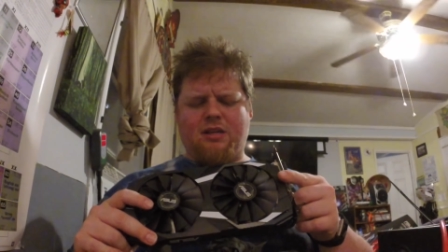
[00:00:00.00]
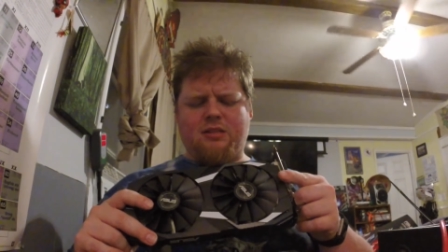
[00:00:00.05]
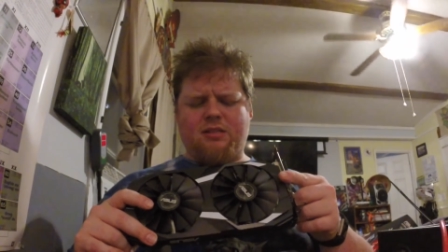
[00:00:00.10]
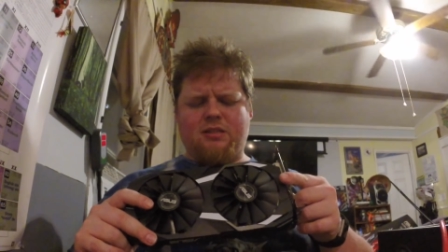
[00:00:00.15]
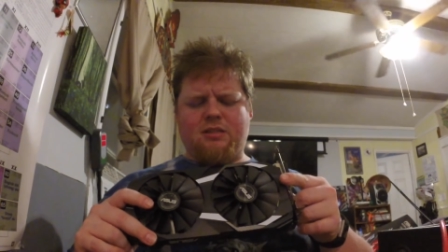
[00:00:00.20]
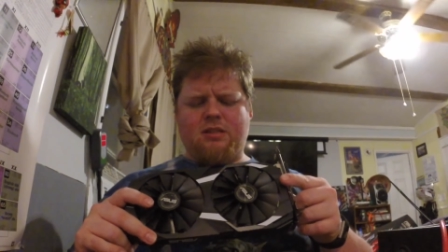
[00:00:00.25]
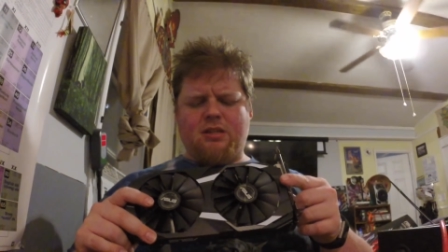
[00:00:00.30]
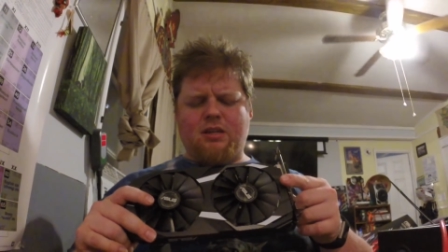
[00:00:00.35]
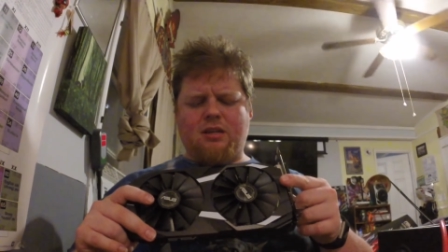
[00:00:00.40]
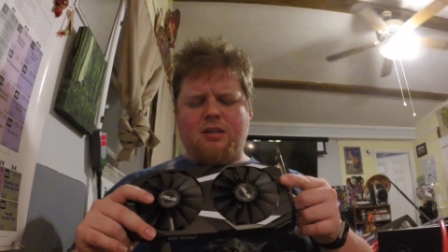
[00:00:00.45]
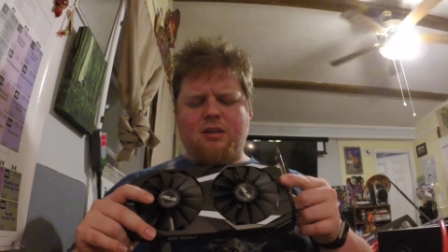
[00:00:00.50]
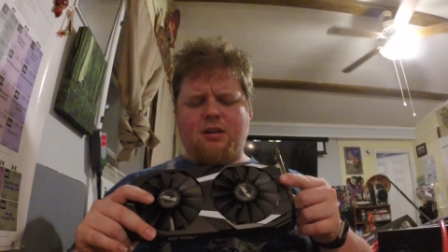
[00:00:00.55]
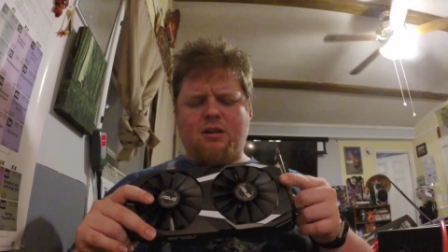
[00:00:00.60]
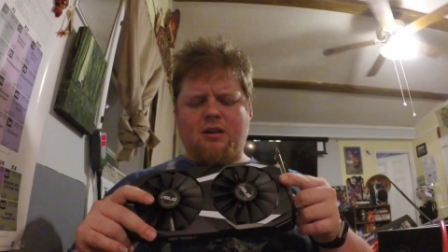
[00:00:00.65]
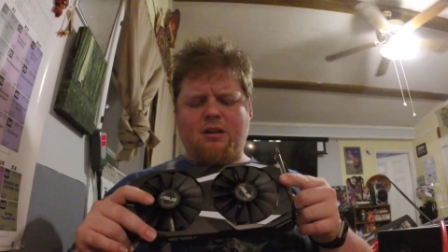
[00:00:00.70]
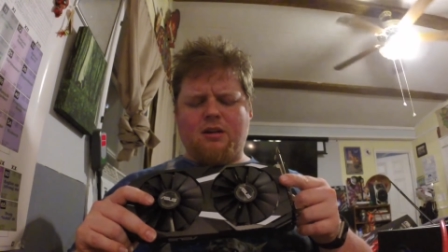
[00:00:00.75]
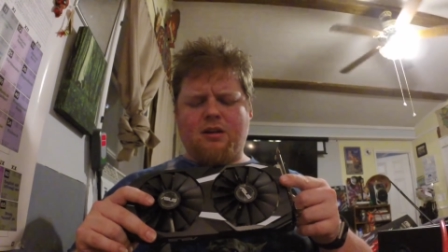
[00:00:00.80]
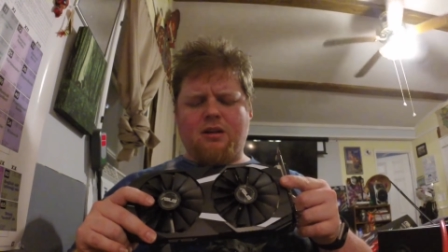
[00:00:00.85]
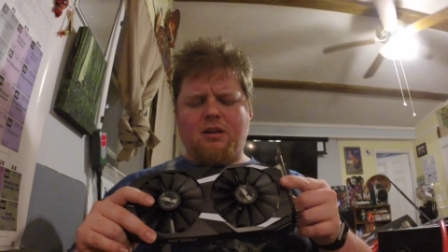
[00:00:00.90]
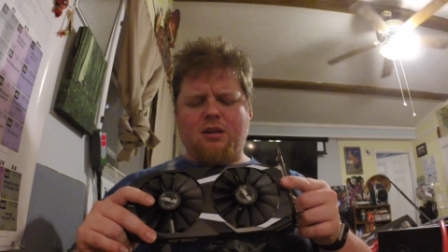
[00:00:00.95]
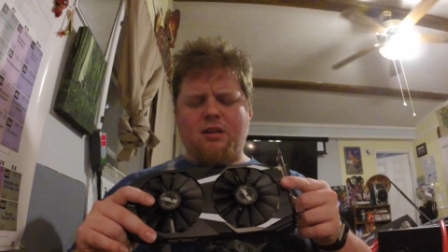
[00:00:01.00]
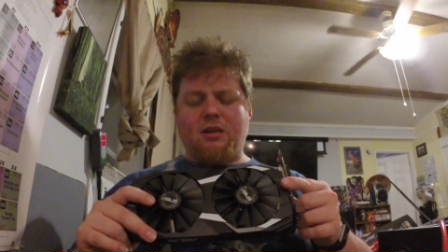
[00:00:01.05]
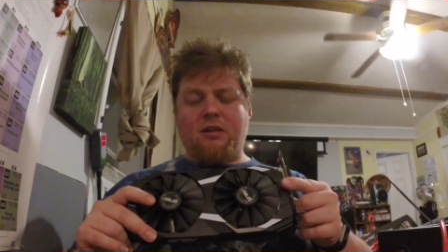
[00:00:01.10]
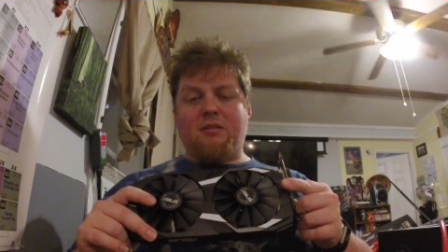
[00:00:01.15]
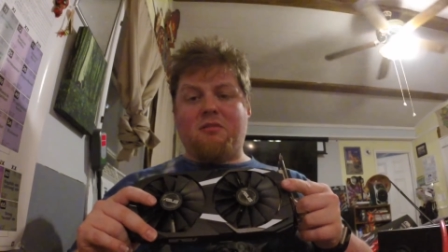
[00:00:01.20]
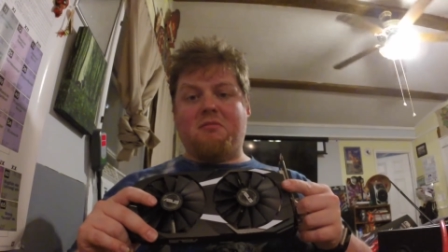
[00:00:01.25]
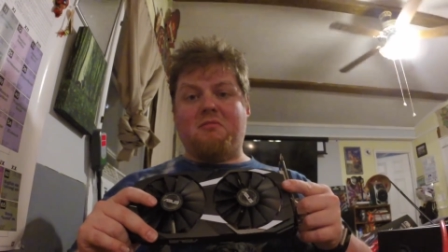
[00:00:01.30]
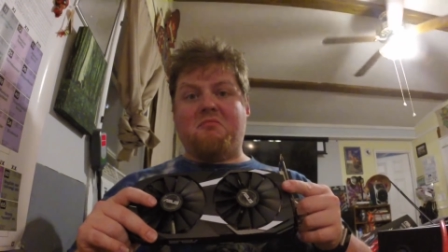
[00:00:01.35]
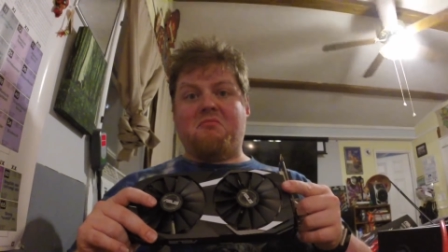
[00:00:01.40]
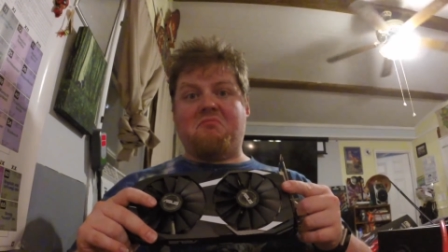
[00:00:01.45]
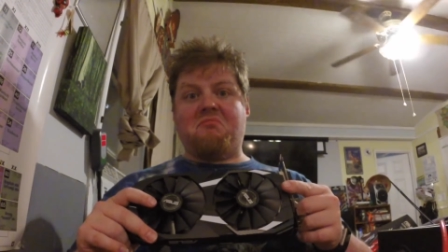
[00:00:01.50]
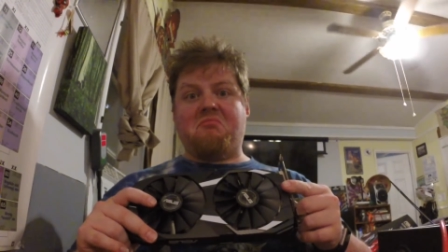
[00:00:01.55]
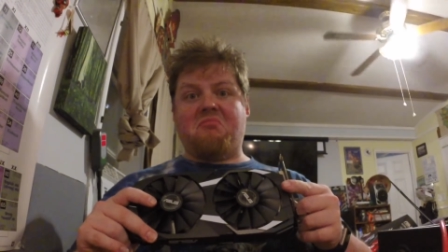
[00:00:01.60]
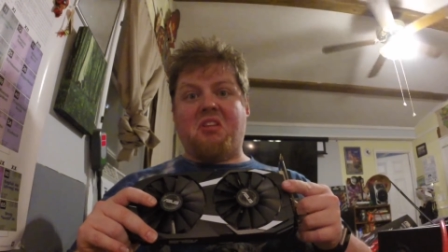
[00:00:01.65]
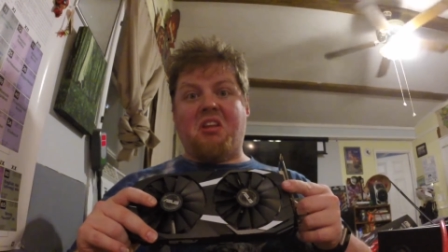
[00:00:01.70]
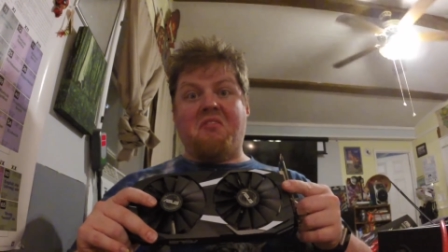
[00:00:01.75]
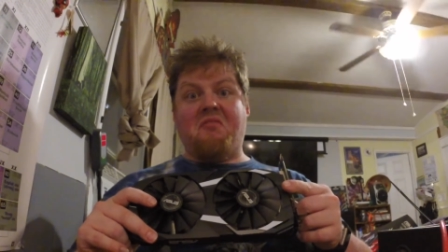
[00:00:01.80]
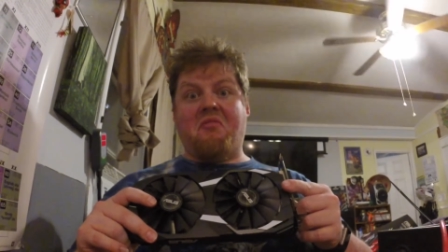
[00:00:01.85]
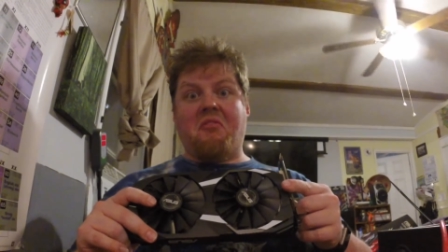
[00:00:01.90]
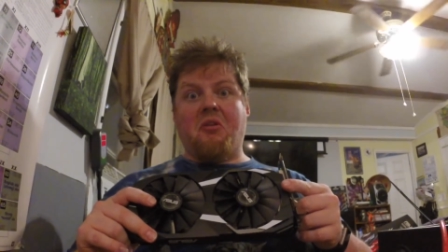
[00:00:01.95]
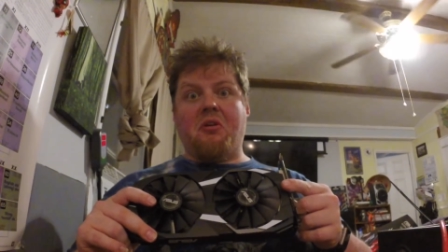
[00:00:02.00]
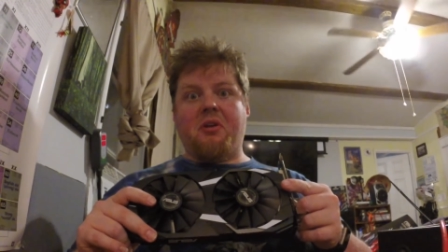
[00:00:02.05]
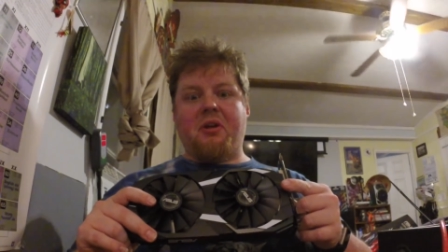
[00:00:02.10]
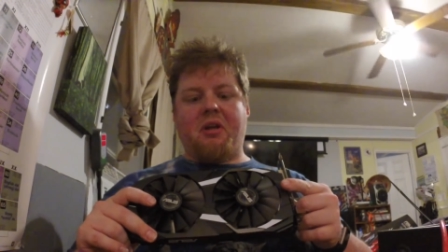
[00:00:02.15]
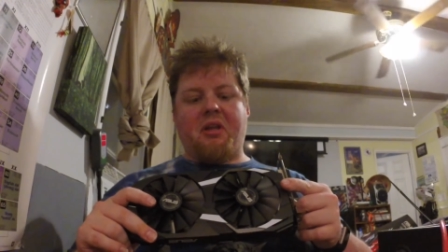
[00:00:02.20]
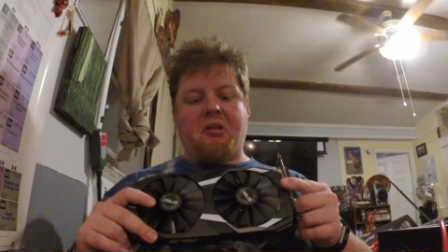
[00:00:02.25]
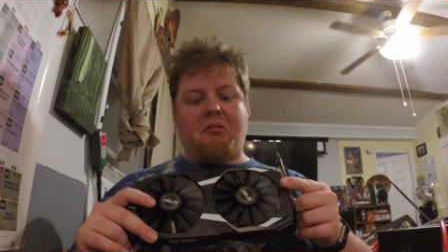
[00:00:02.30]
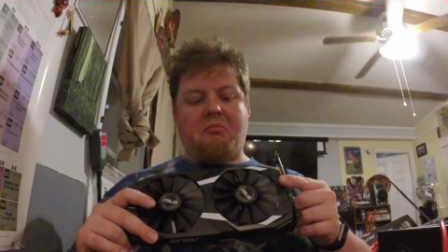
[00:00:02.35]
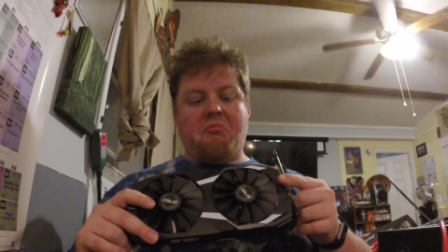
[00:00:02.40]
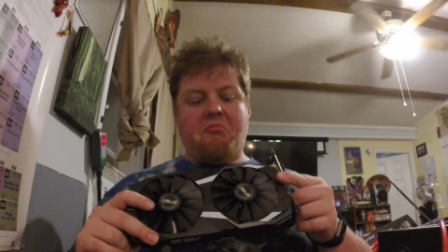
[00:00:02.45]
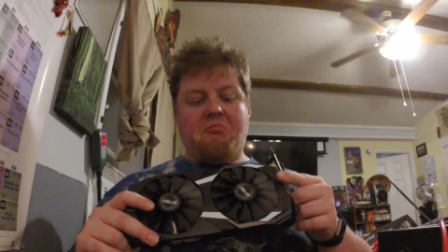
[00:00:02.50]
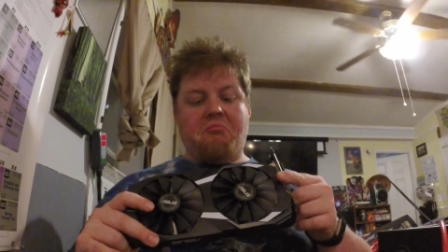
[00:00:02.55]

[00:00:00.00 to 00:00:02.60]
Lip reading: sink and inverted it.